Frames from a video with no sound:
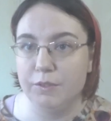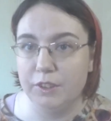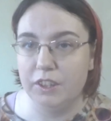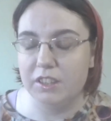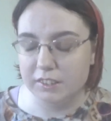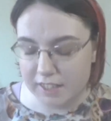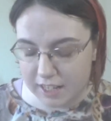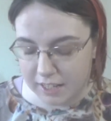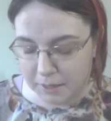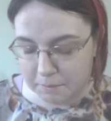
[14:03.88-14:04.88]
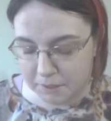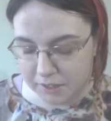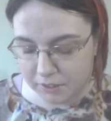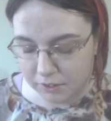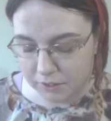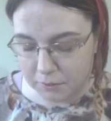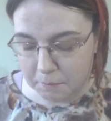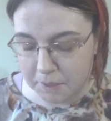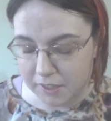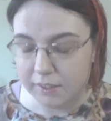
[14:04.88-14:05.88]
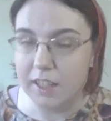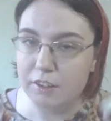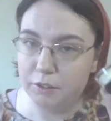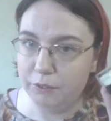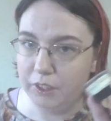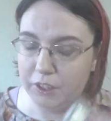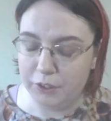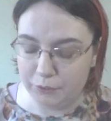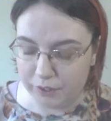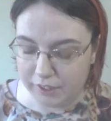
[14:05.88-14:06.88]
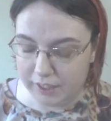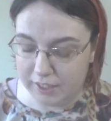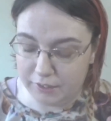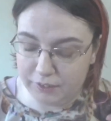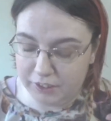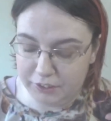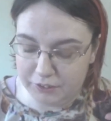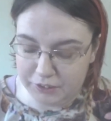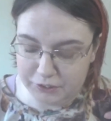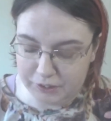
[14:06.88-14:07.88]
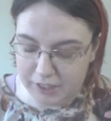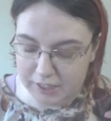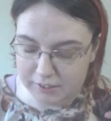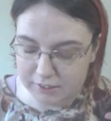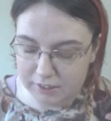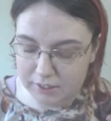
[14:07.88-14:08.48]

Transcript: for a long time. But it's a really good one, and I really do enjoy it.